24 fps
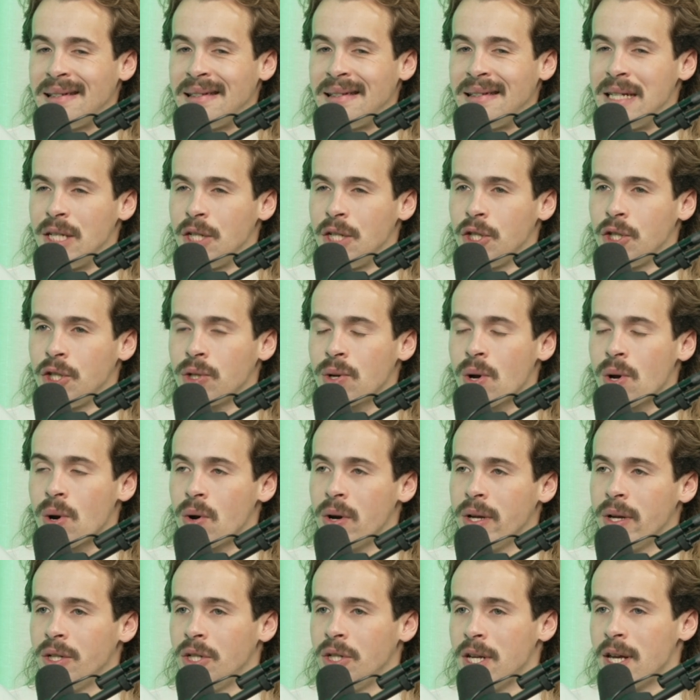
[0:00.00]

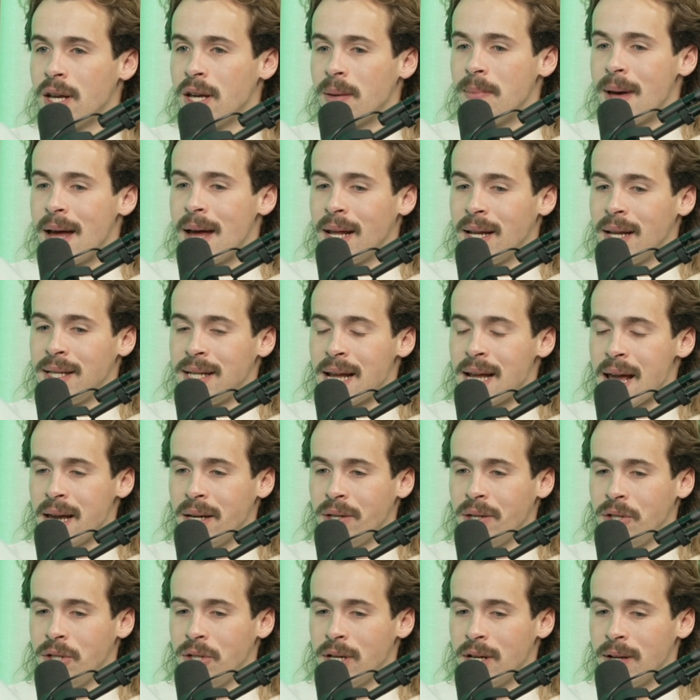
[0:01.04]
discouraging
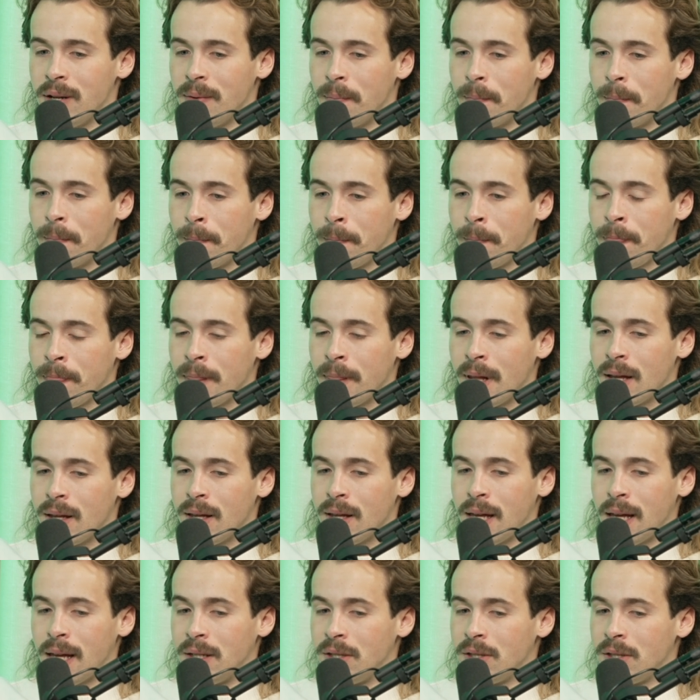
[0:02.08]
meditation,
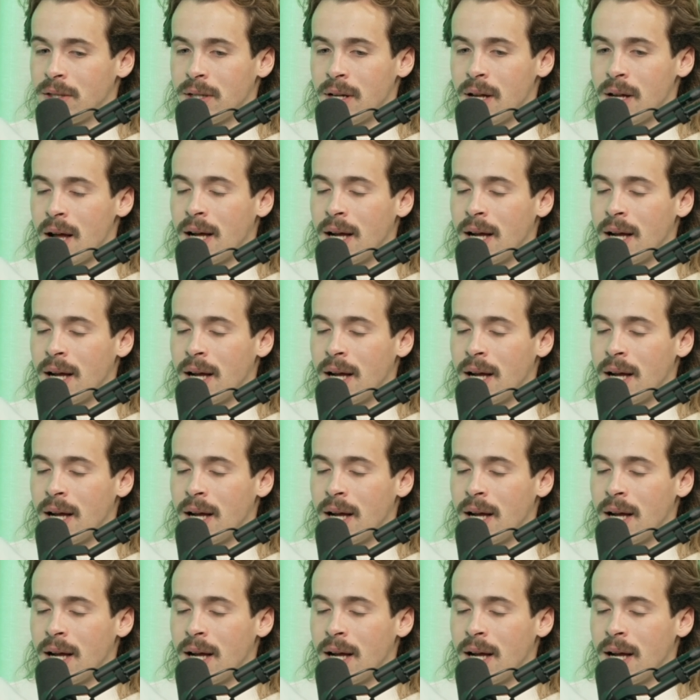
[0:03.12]
it's